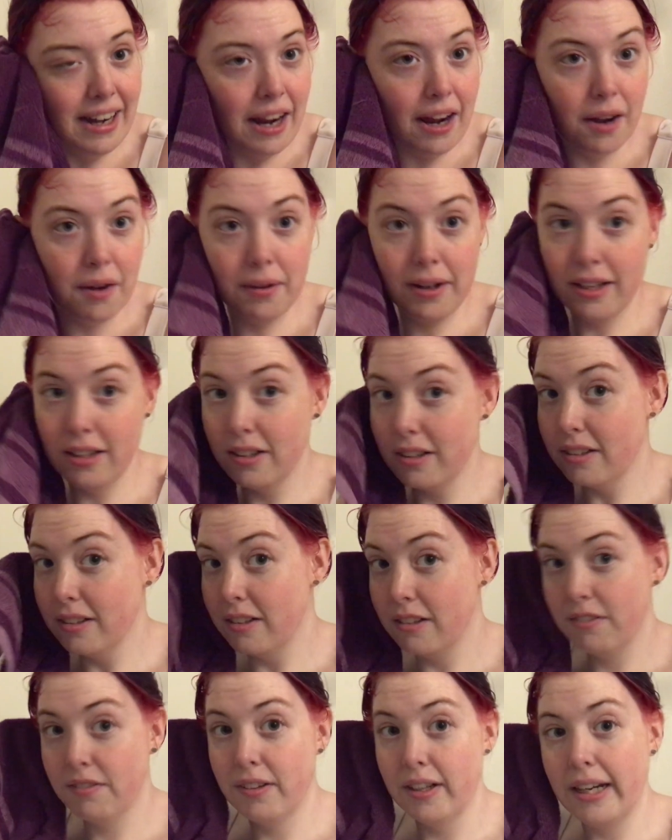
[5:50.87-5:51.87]
Now I look a
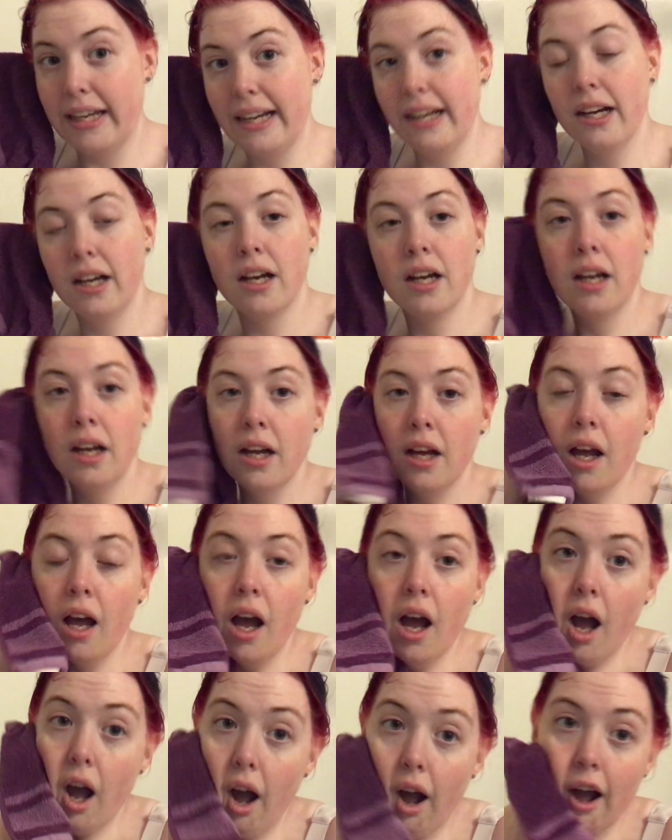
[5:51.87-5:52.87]
little funny.
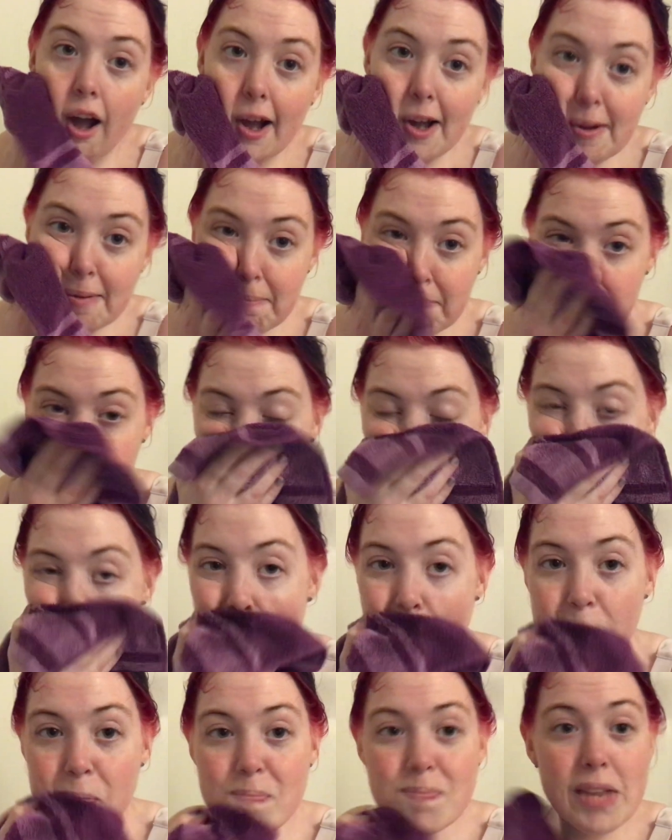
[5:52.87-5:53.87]
Um,
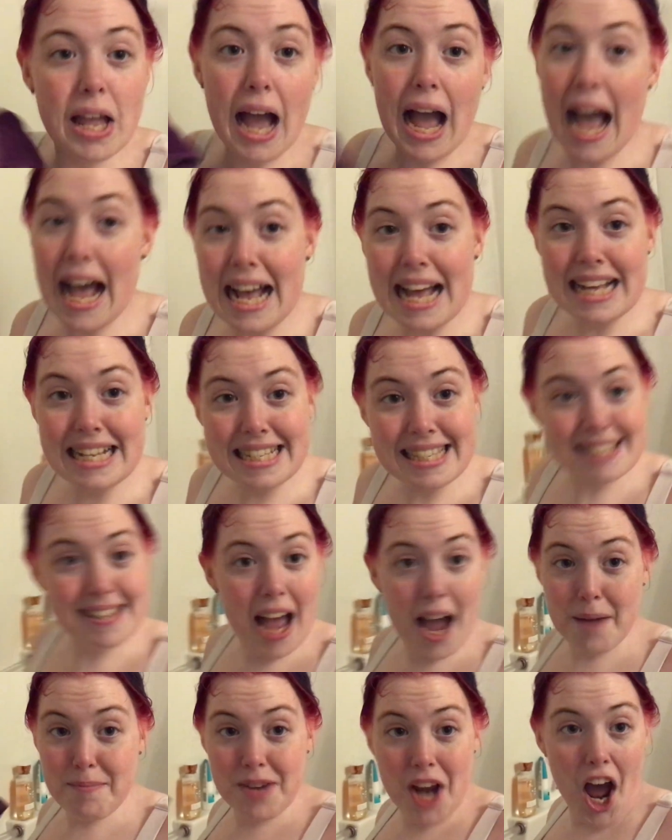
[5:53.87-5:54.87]
as
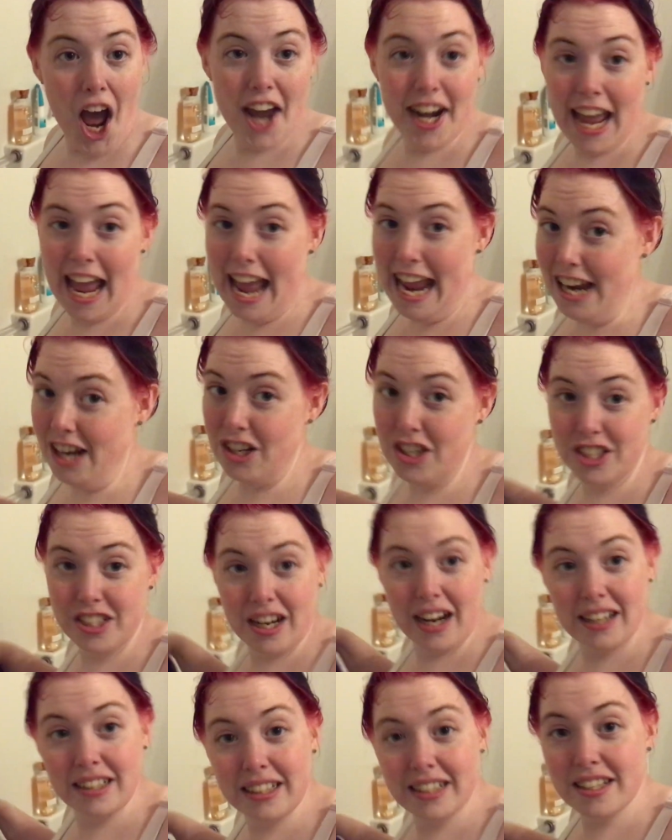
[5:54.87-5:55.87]
I'm not a
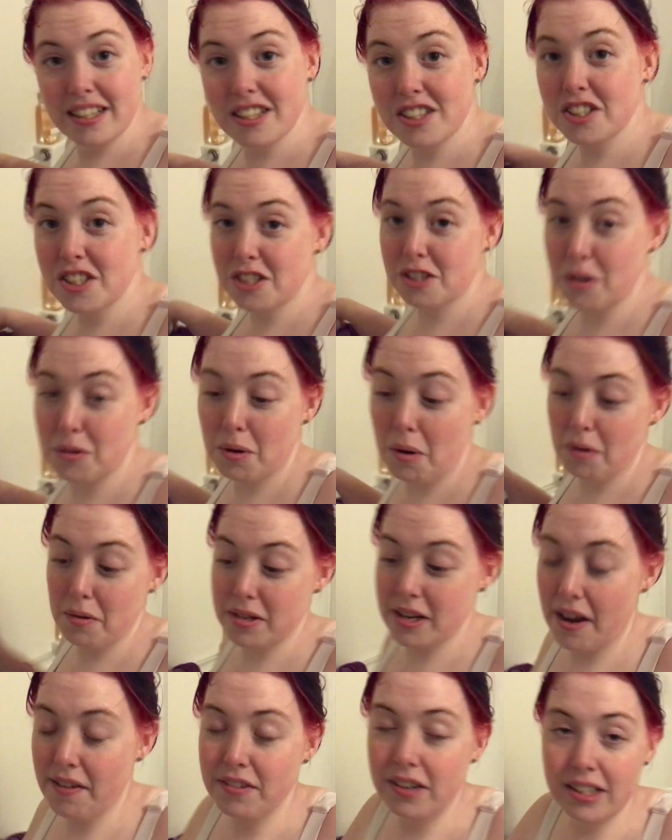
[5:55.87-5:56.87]
hairstylist, so
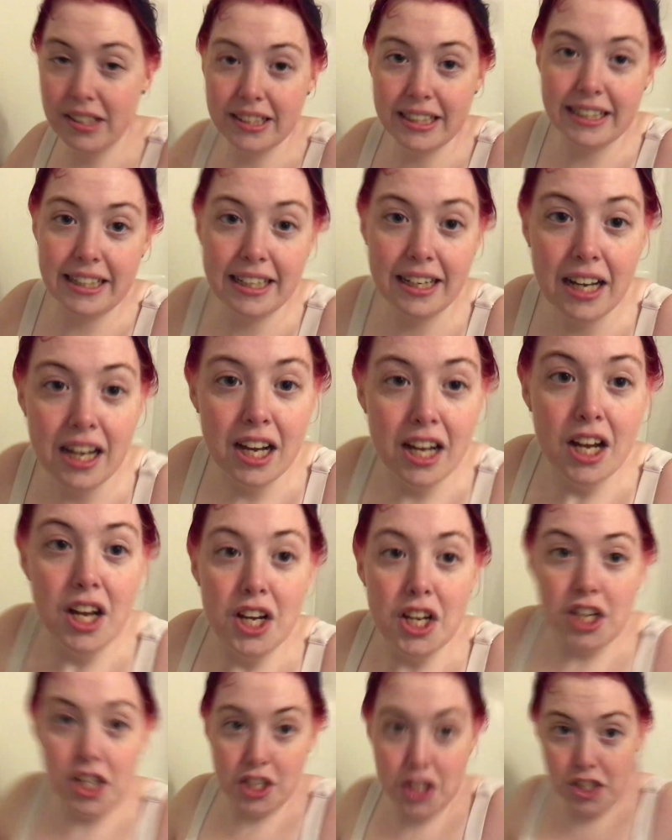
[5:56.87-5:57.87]
definitely
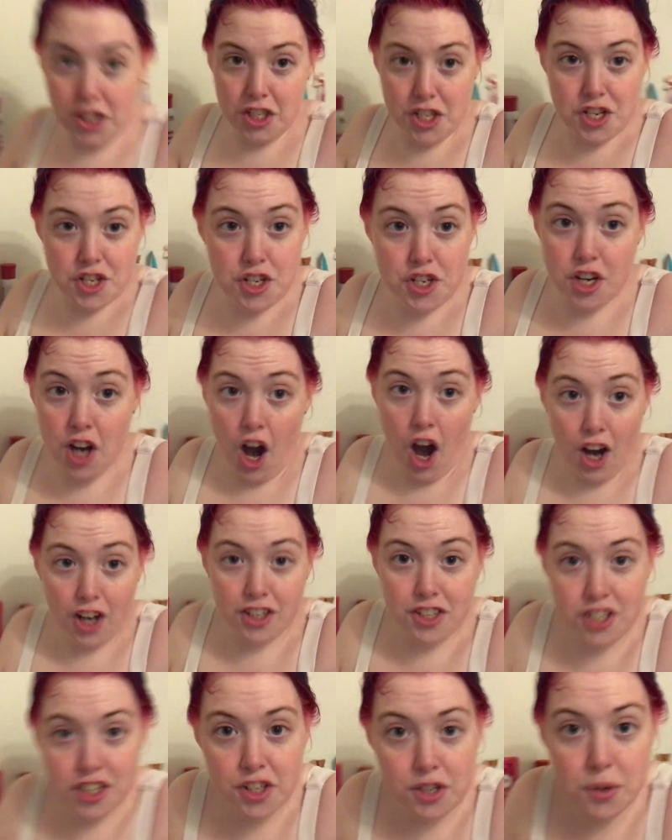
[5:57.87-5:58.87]

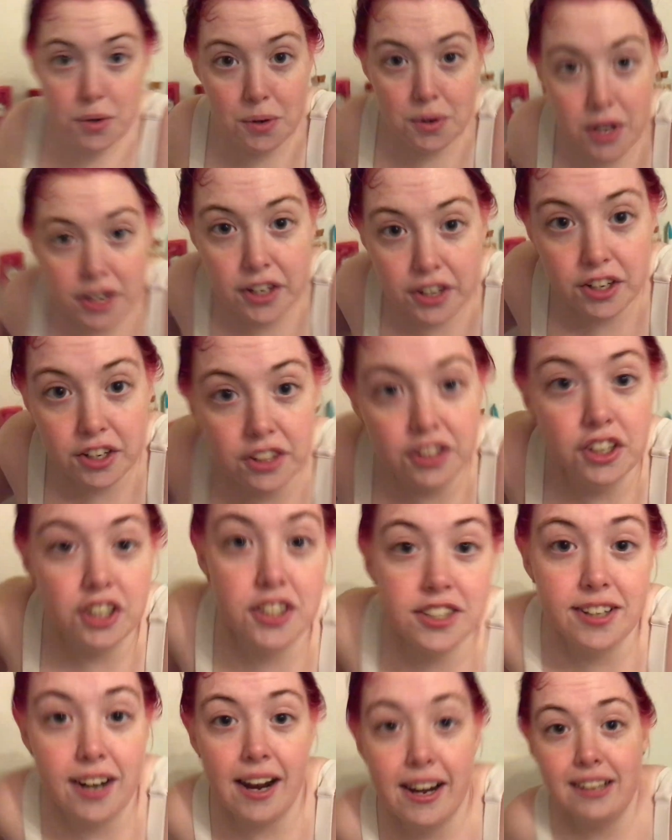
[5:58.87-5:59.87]
talk to your
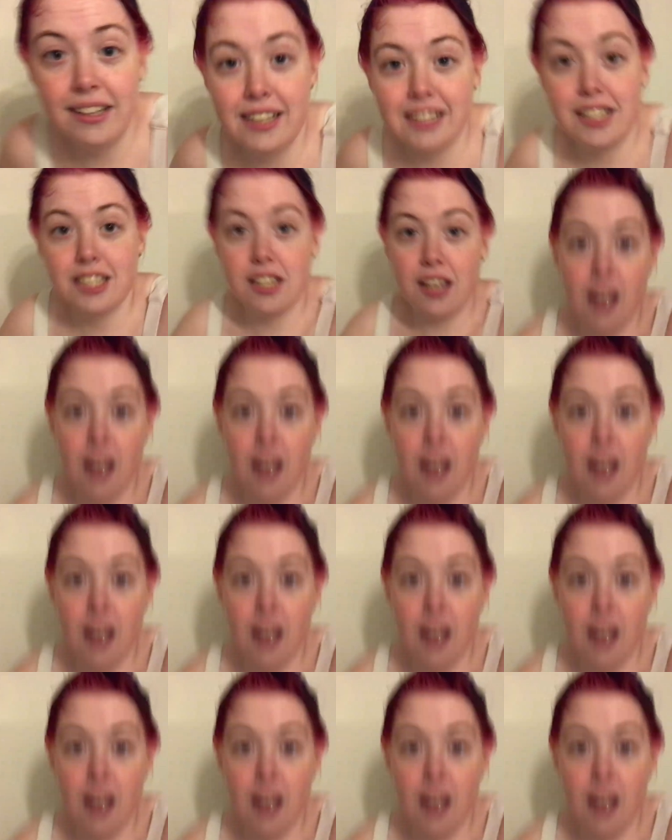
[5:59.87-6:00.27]
stylist